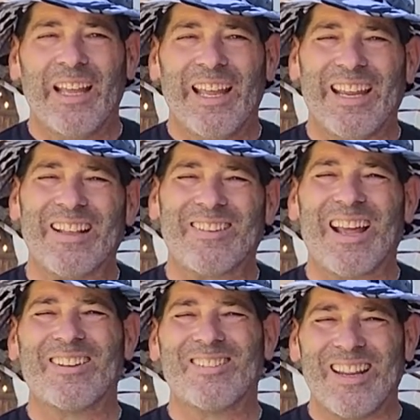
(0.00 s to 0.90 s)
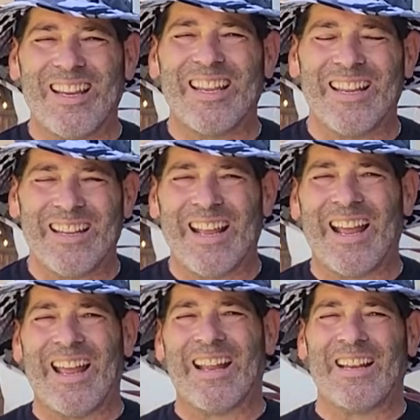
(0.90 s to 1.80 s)
it gets kind of stinky,
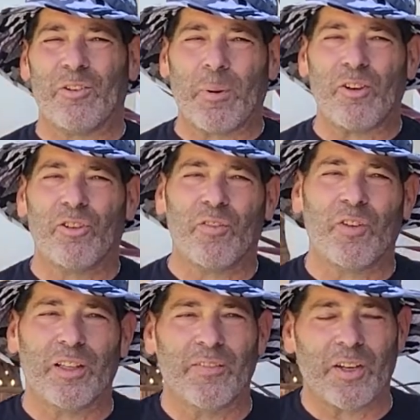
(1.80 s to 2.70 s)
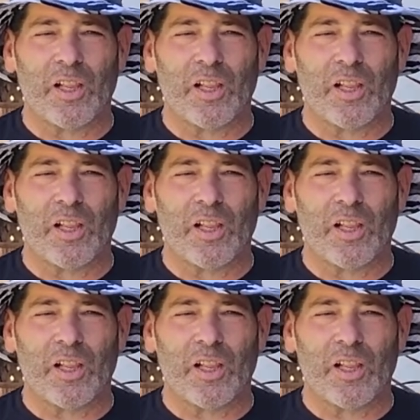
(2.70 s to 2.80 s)
and especially if you live in a